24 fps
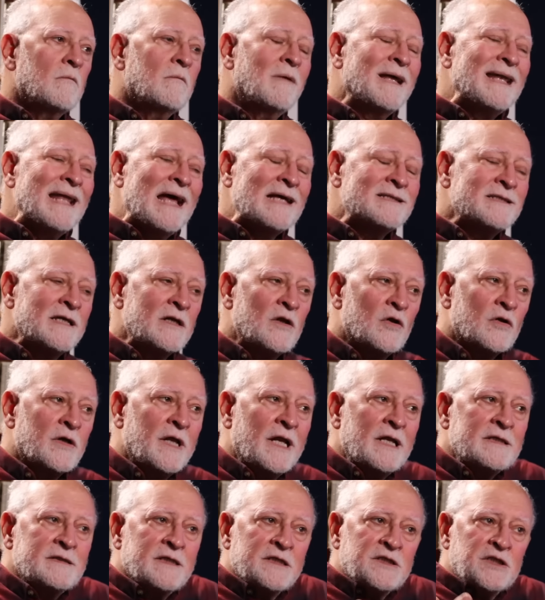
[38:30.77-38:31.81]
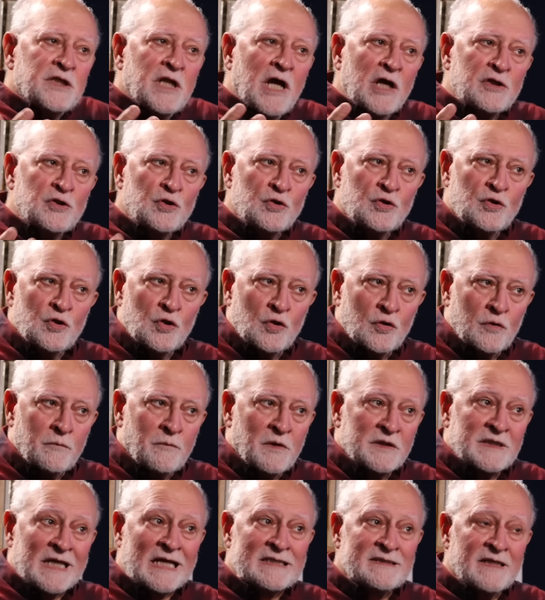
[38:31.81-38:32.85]
Well, as an organization, I don't know.
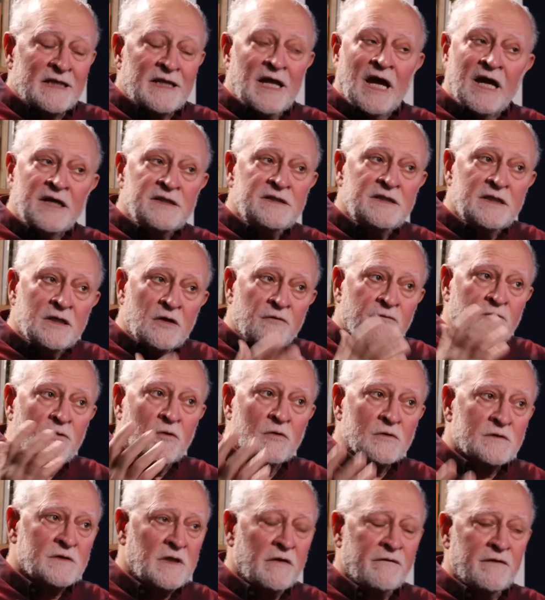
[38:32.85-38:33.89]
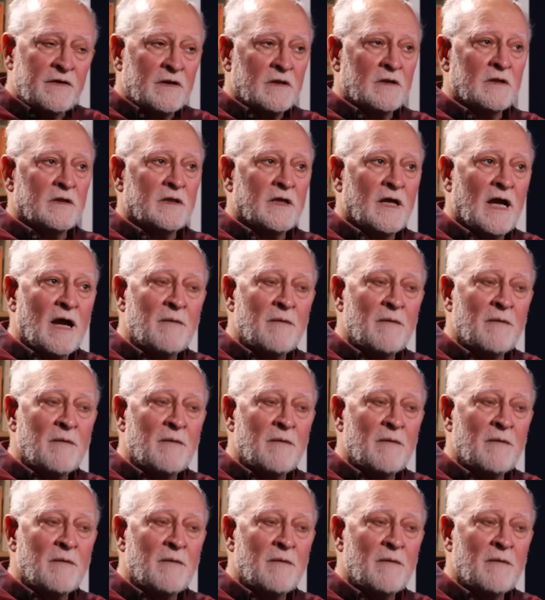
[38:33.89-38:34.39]
But as an idea, of course, definitely.